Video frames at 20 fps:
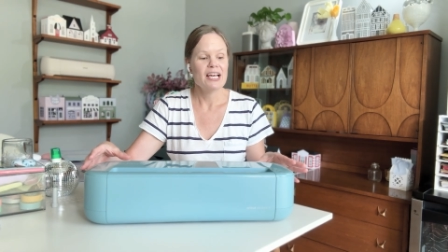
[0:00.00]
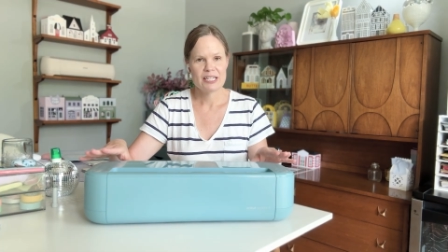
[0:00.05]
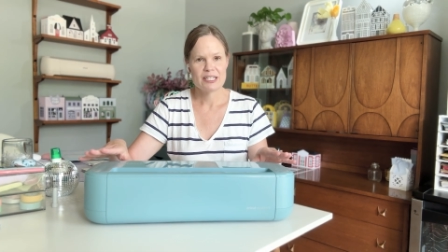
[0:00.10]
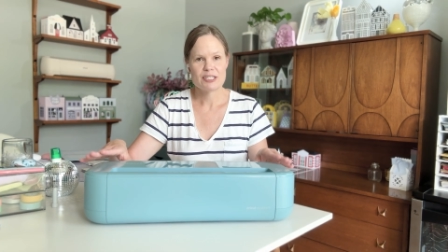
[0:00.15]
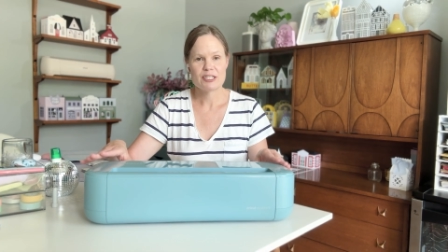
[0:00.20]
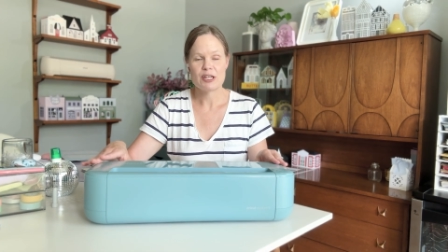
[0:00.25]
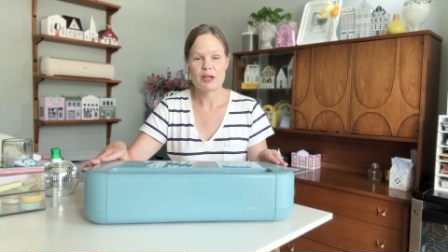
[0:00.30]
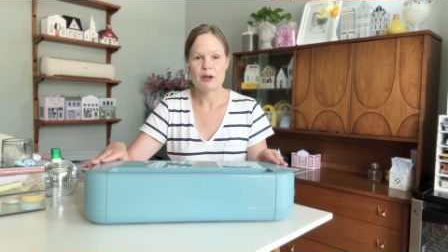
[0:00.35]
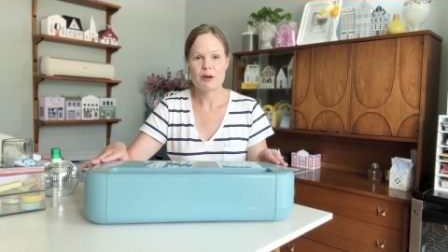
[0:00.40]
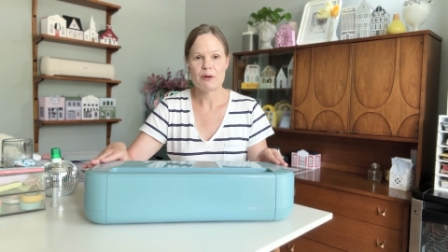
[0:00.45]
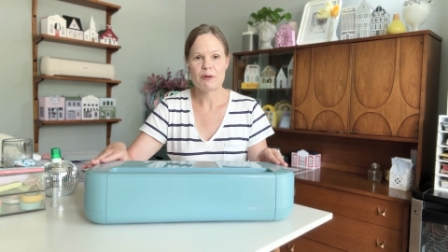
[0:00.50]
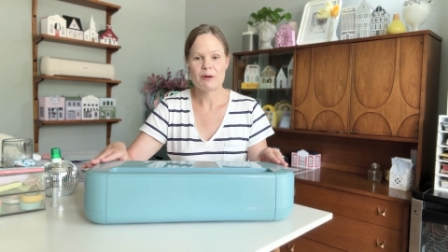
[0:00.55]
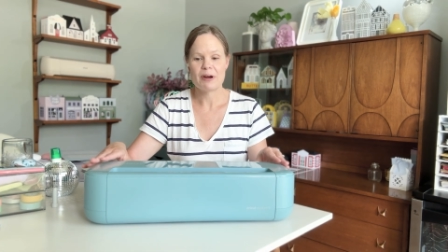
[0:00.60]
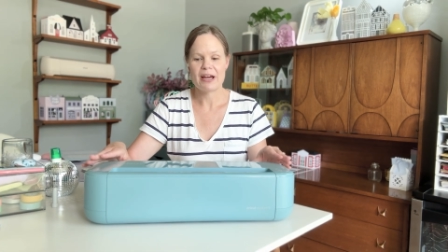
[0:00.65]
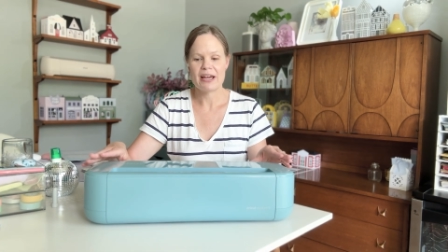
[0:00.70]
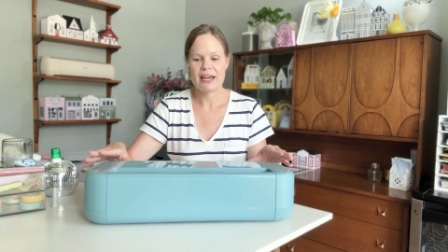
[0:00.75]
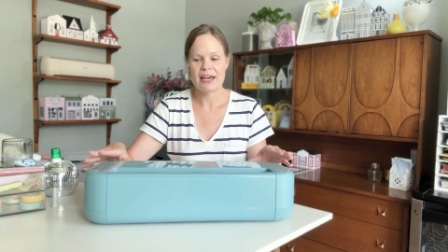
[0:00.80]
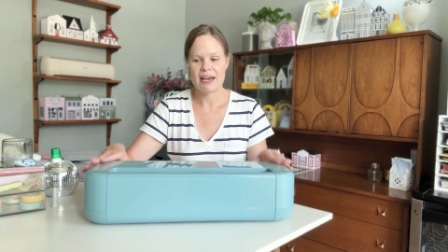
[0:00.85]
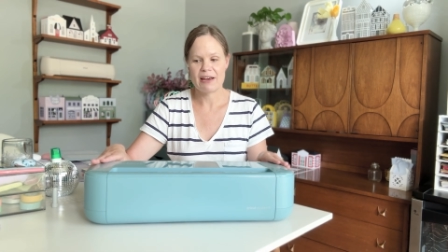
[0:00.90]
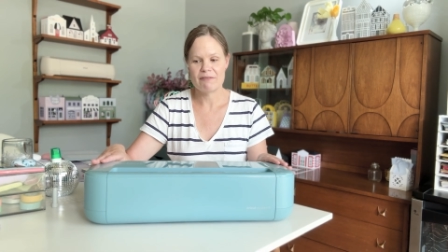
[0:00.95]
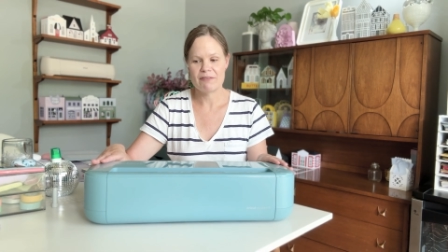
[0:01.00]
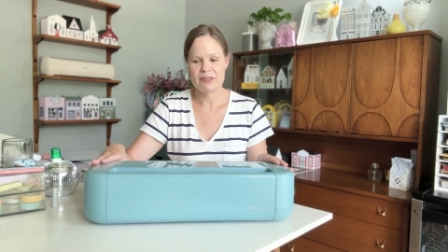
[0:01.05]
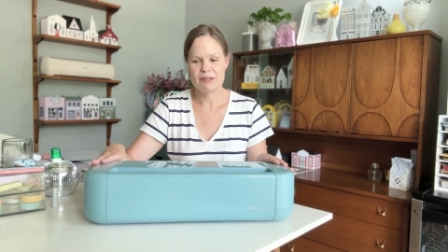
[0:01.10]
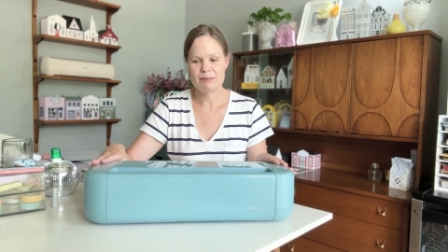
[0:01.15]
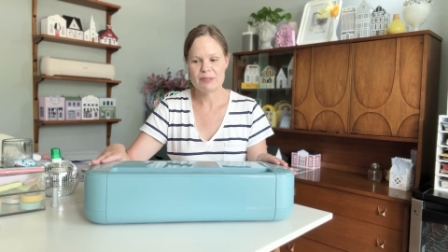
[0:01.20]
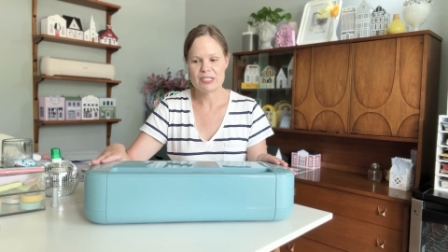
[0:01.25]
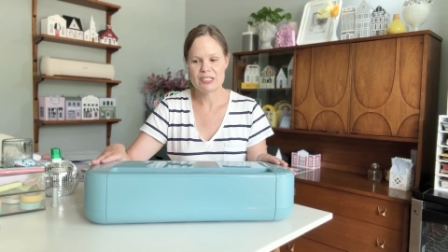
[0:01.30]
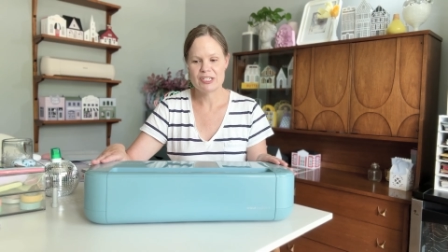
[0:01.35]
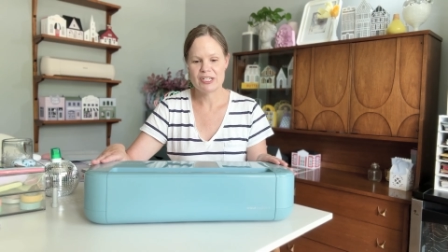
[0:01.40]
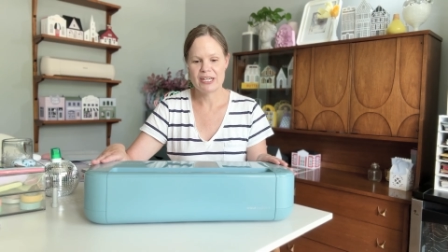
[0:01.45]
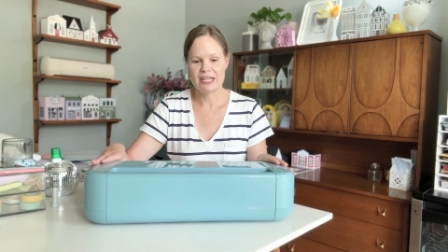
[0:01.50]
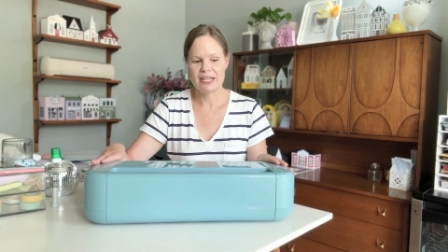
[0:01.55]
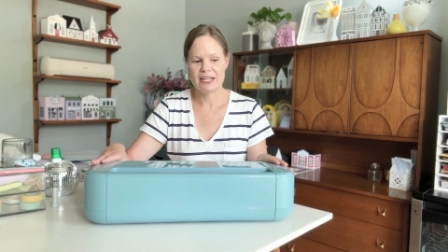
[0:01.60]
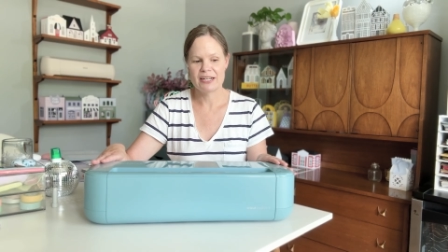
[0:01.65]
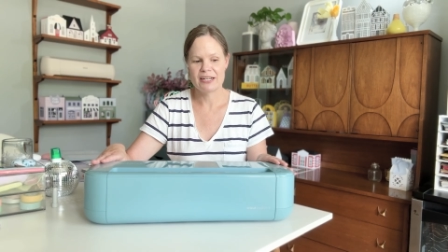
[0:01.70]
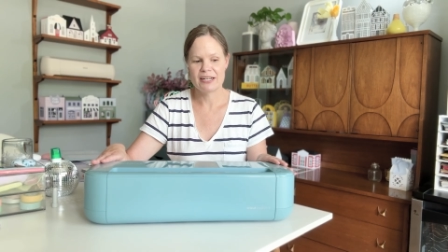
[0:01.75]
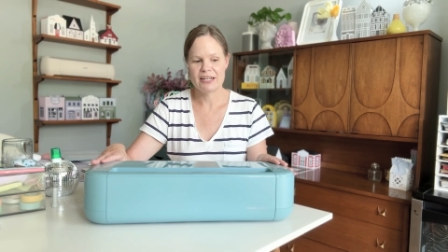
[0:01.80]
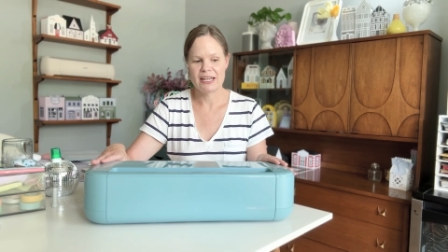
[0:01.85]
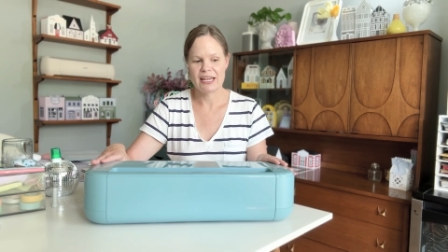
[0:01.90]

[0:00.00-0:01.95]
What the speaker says: So I have the machine,